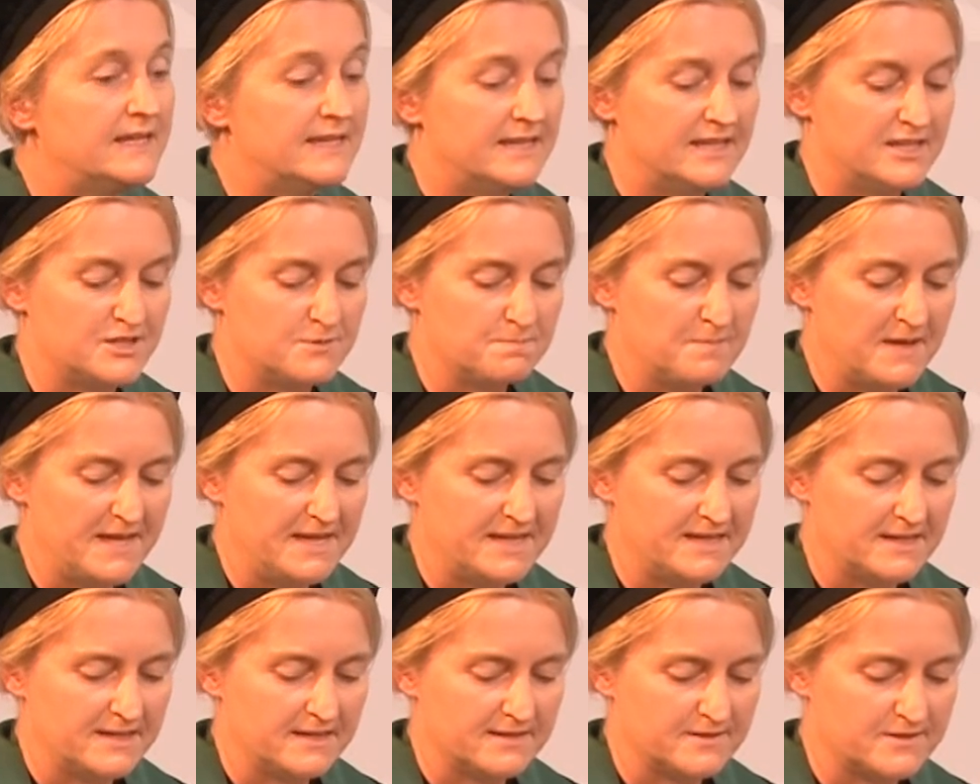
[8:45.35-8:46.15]
is
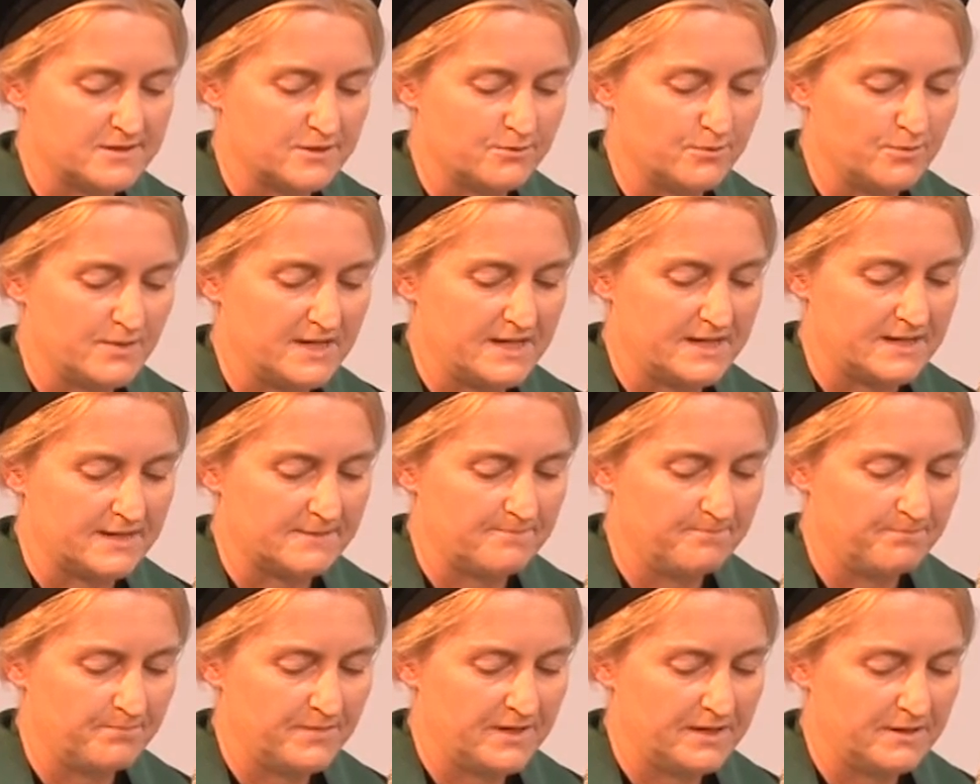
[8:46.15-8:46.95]
making us
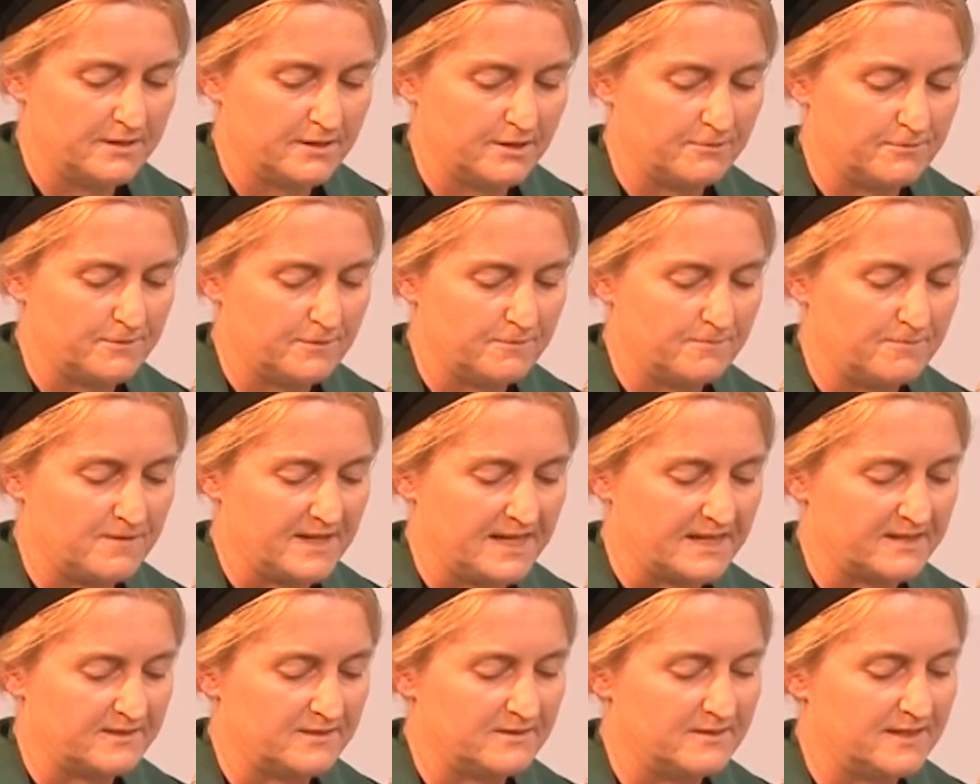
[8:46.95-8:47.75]
aware of the
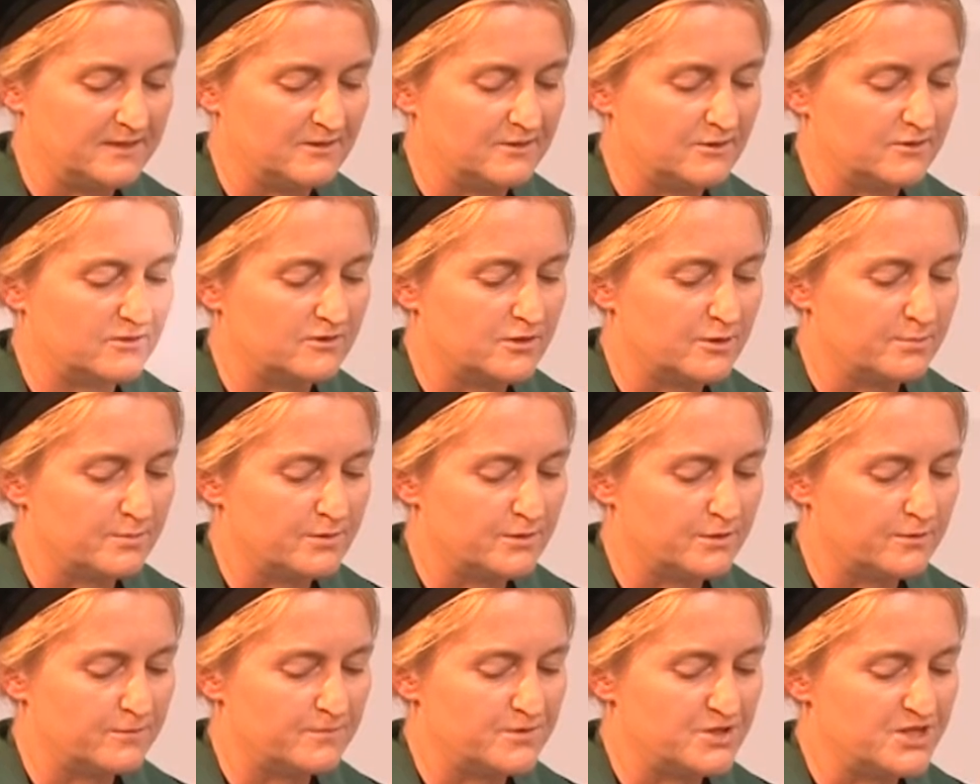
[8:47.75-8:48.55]
fact that the
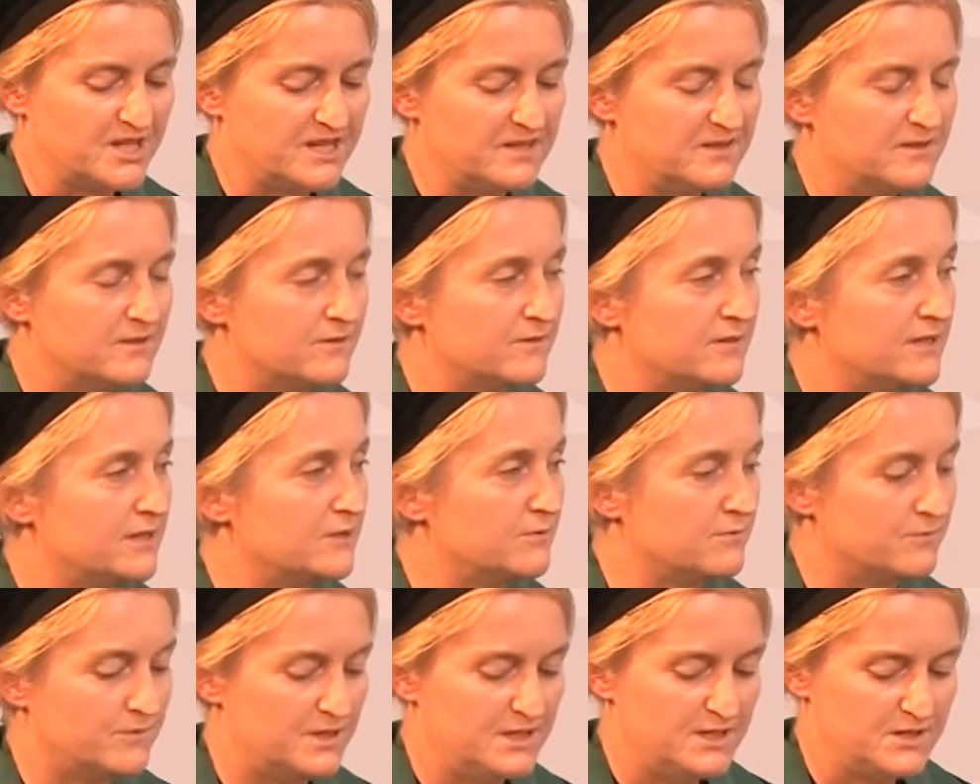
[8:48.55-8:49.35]
topic of gender
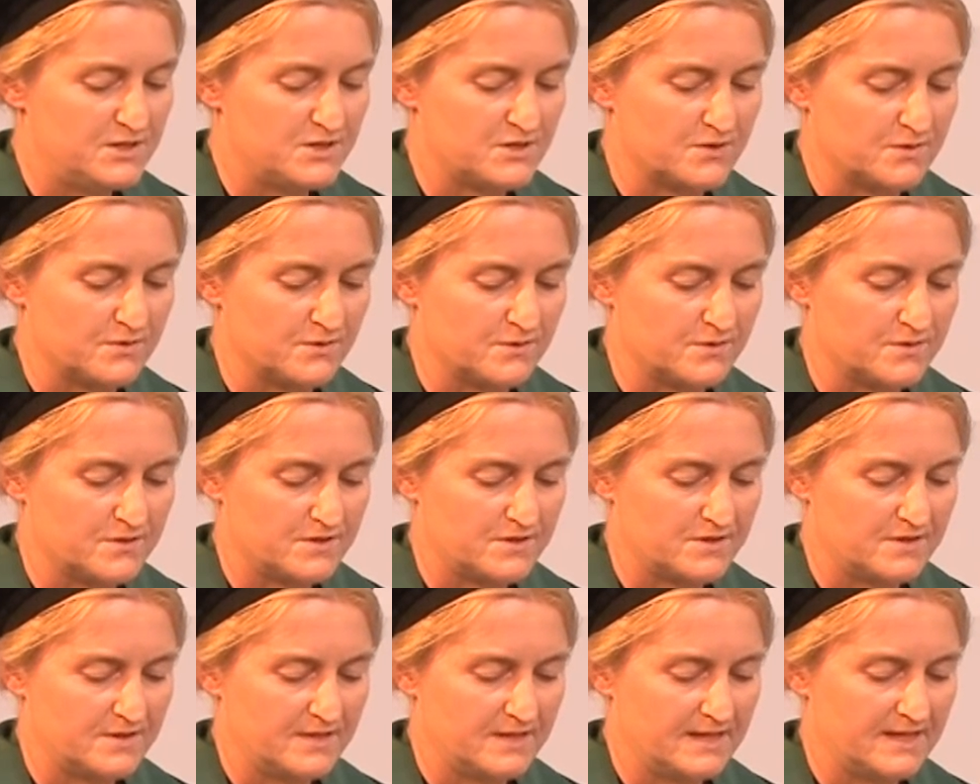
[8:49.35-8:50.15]
in
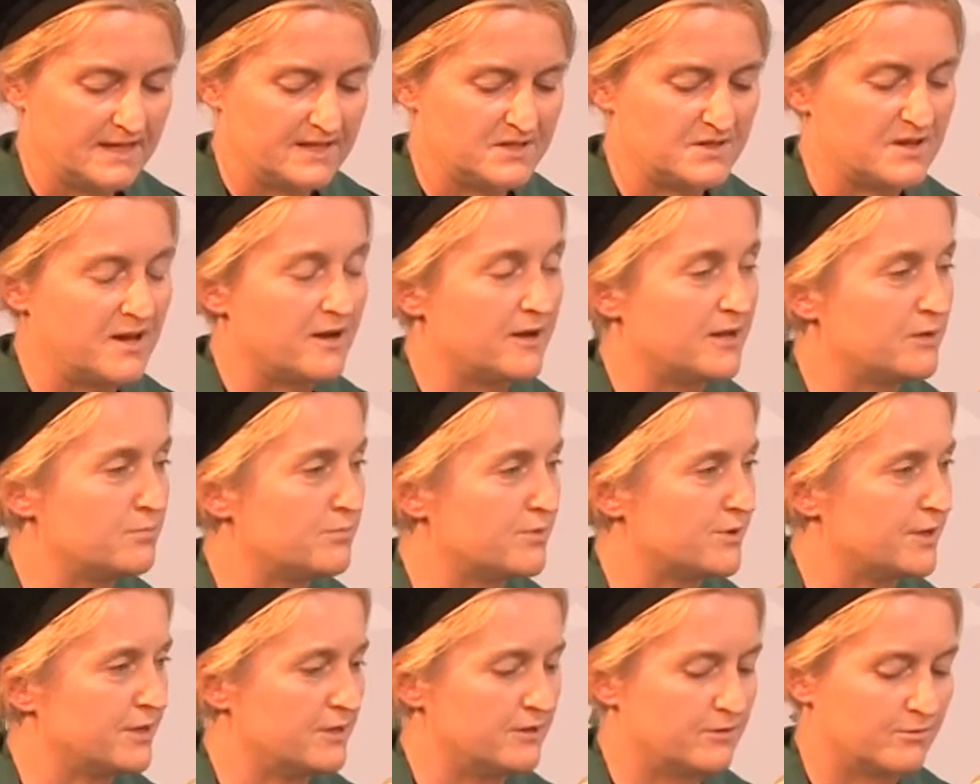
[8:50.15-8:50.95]
research has high
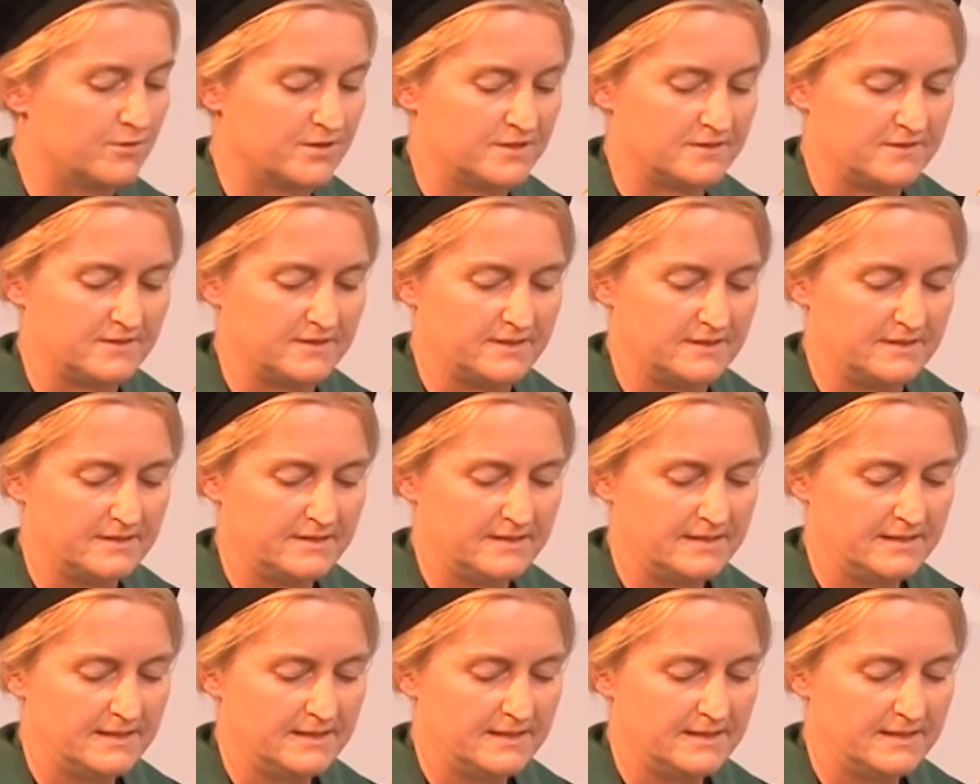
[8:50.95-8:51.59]
priority.